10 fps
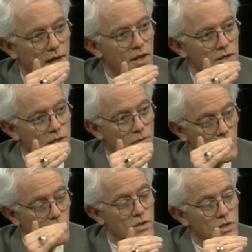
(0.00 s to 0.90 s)
I think this company's
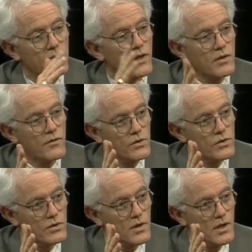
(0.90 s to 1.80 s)
going to earn something in the
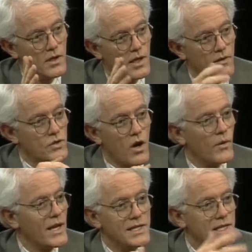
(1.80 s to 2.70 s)
future. If it's
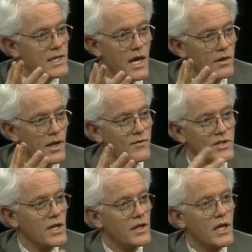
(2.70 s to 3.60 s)
already discounting that, if
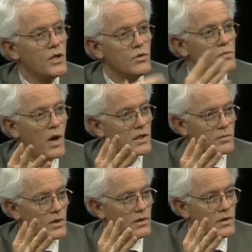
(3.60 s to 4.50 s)
it's selling at a huge
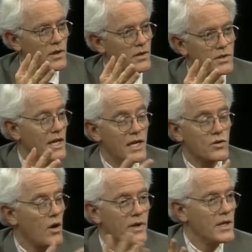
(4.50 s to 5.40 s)
multiple, you say,
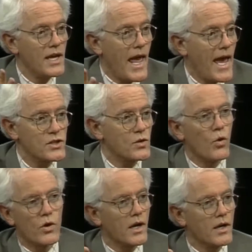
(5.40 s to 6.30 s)
it has to
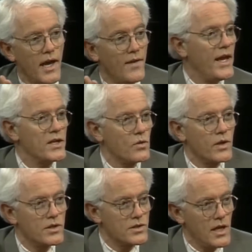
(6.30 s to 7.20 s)
work. And then it's
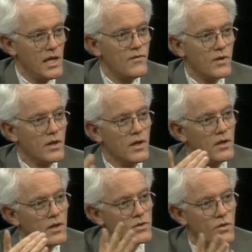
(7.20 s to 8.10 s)
only going to stay even.
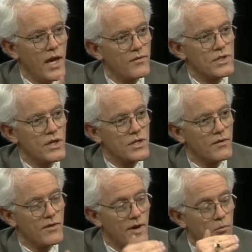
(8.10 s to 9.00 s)
So you have to say to
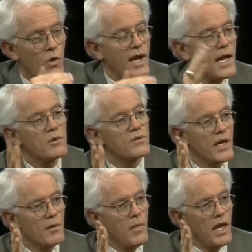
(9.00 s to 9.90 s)
yourself, if I'm right, how much am I
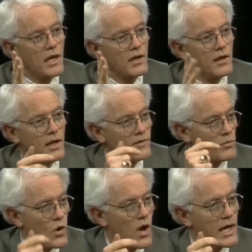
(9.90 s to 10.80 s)
going to make? If
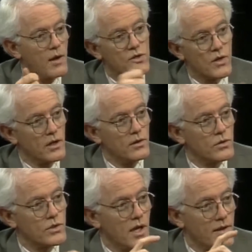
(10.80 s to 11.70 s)
I'm wrong, how much am I going to
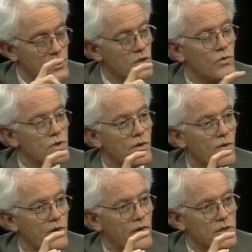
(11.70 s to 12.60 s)
lose? That's the
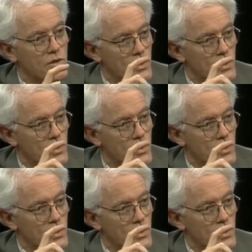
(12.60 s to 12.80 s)
risk-reward ratio.